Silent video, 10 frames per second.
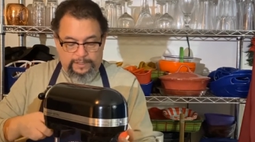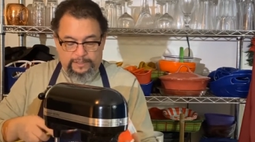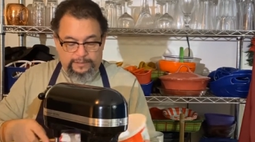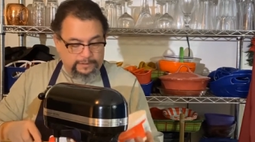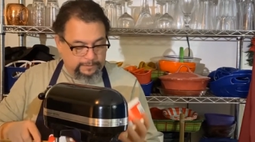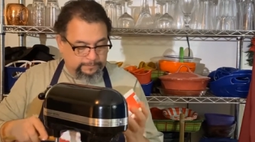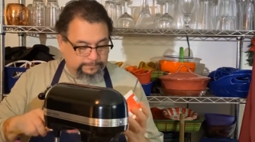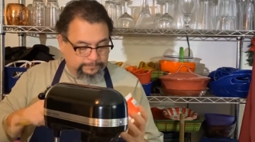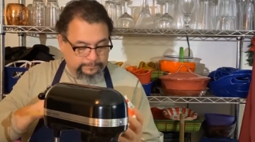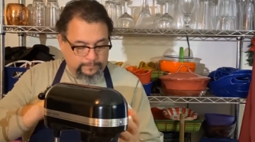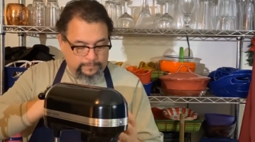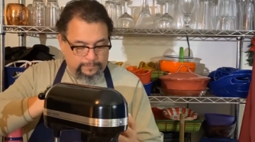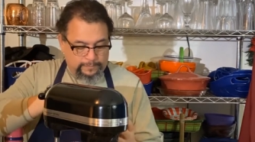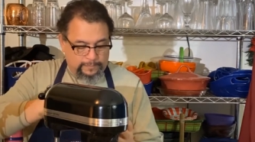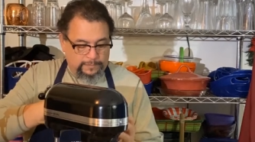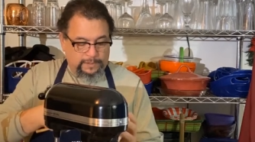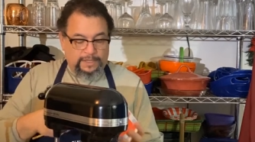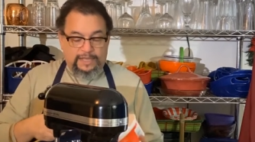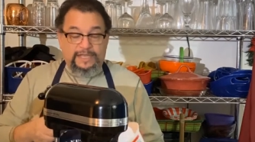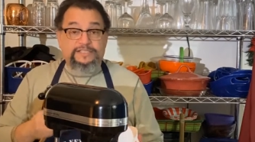And
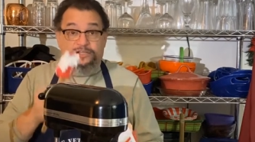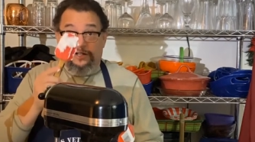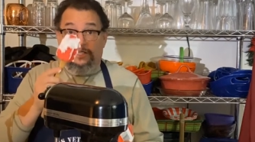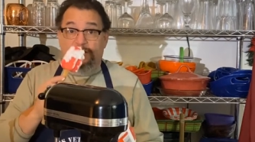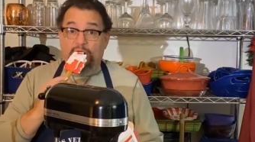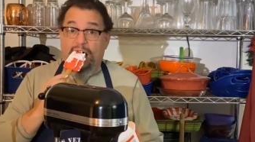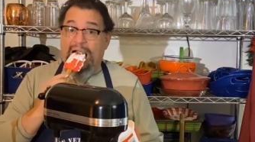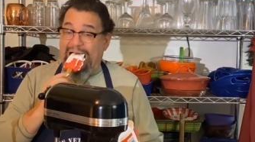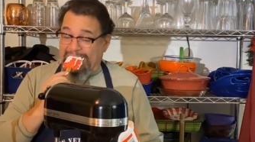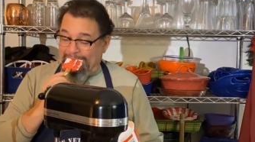that's the cook, huh?